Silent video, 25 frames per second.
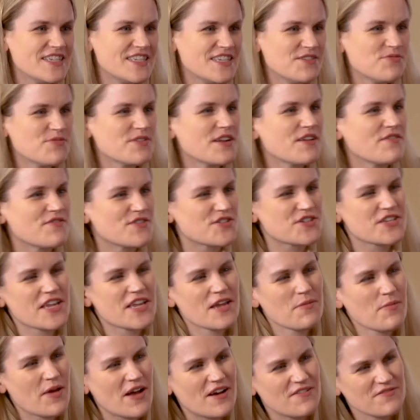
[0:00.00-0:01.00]
I did, when I first
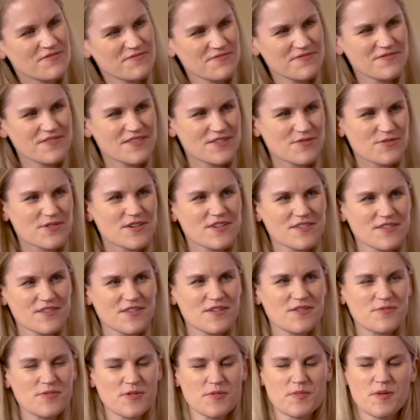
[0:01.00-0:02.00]
came out. There were
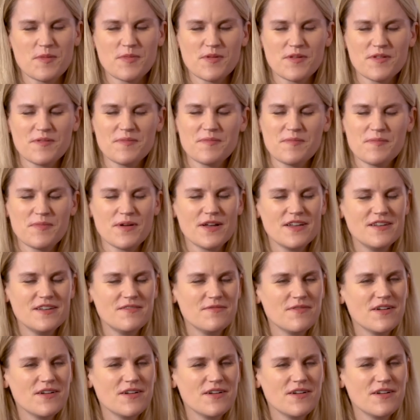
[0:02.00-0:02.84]
there were people, but